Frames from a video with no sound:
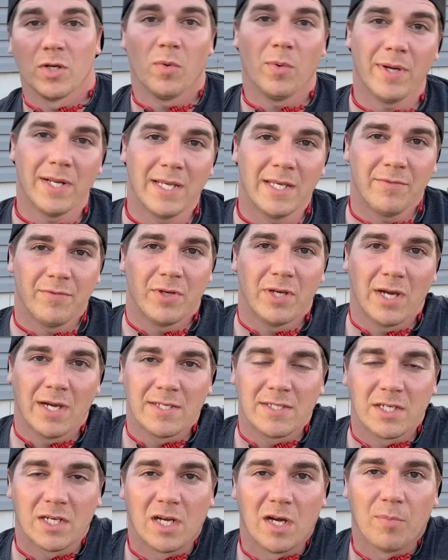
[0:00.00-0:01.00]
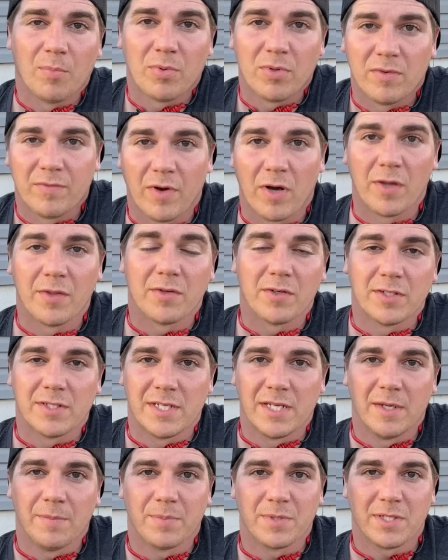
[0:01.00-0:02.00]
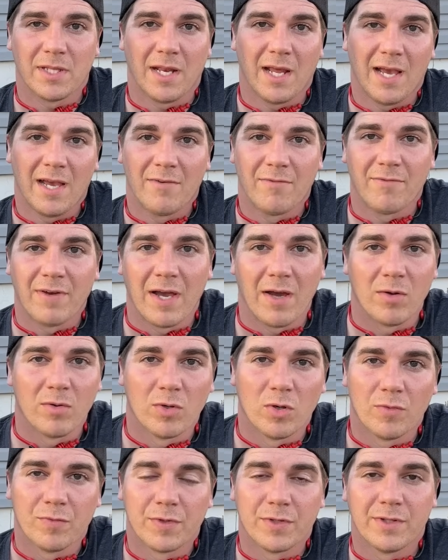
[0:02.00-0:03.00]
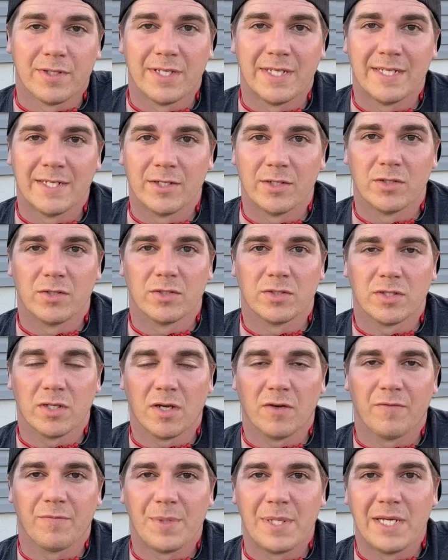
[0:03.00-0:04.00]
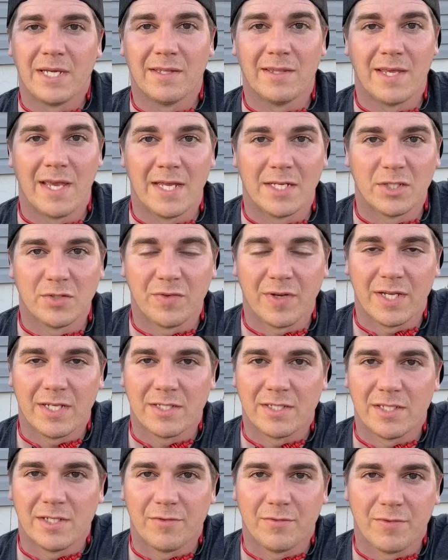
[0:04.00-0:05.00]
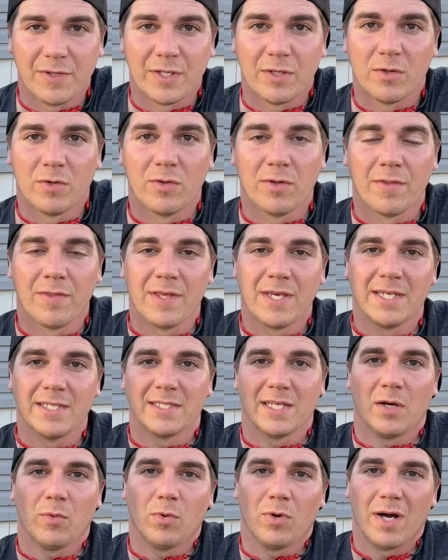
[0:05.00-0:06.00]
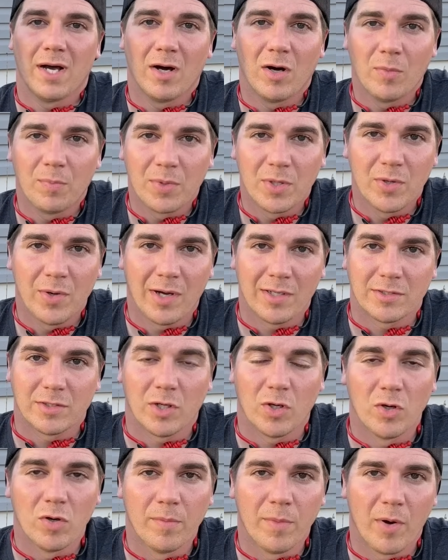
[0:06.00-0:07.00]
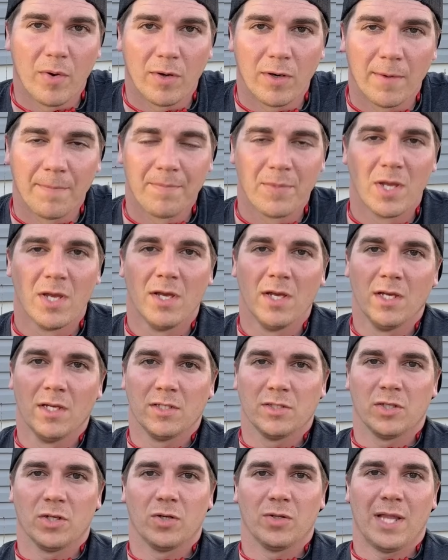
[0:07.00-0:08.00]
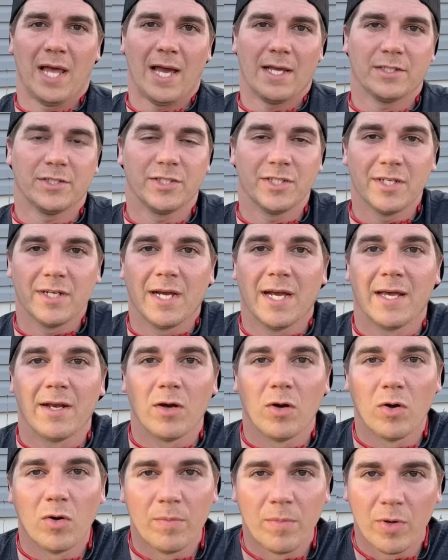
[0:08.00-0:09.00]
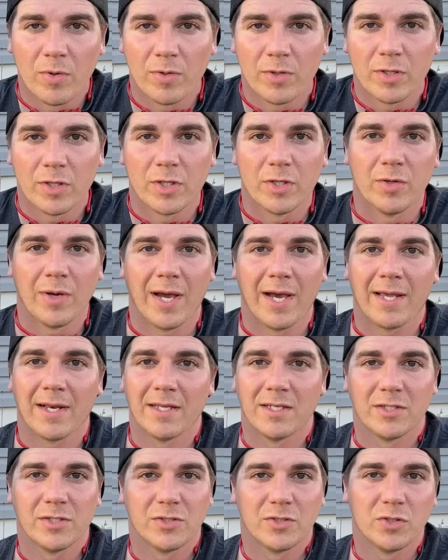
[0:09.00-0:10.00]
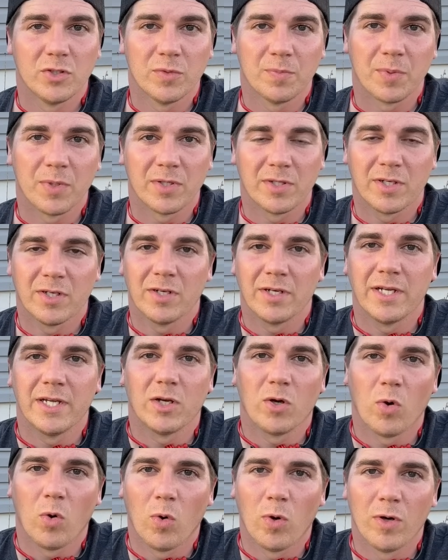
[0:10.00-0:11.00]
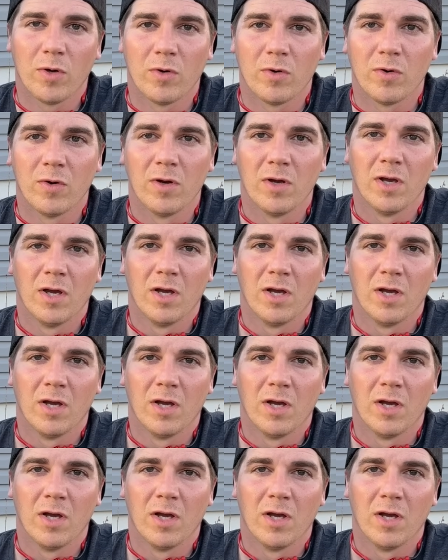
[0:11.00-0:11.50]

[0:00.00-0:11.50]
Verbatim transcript: I want to give you guys a couple of other tips that I have found over the years of being in the HVAC field, things that will help you as a homeowner. So last year I had a homeowner who had a super dirty coil.